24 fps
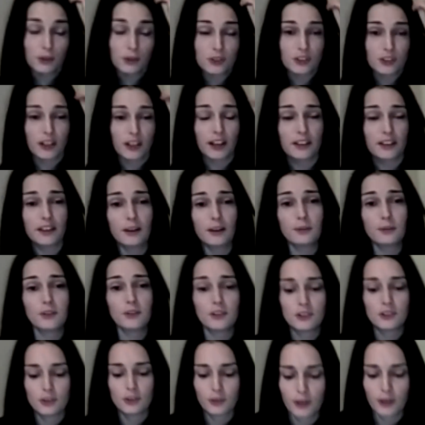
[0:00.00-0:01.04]
had that with the
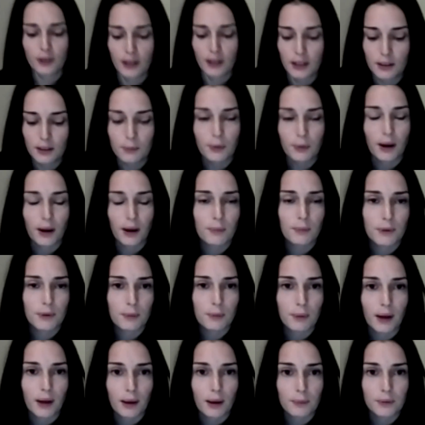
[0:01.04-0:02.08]
Torquay compartment
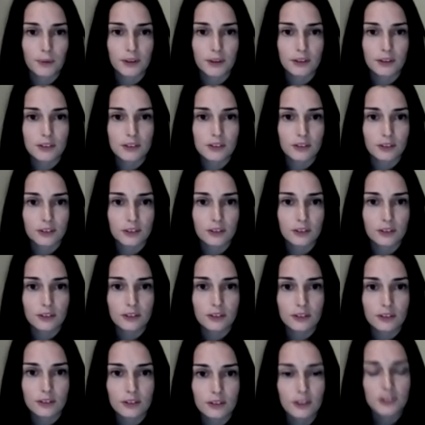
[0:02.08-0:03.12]
apartment. So
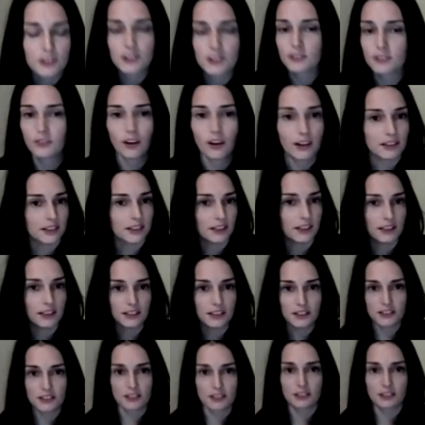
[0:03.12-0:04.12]
lots of ideas and